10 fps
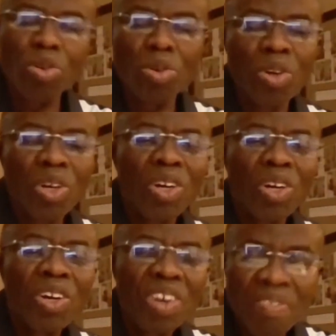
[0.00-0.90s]
through
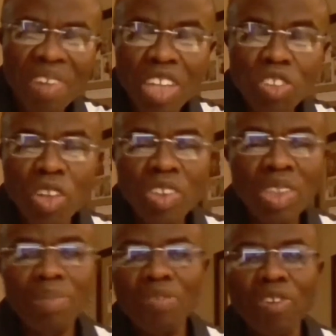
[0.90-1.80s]
Revelation
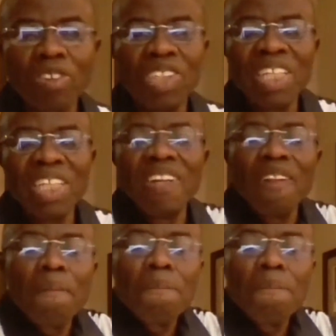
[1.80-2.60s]
chapter fourteen,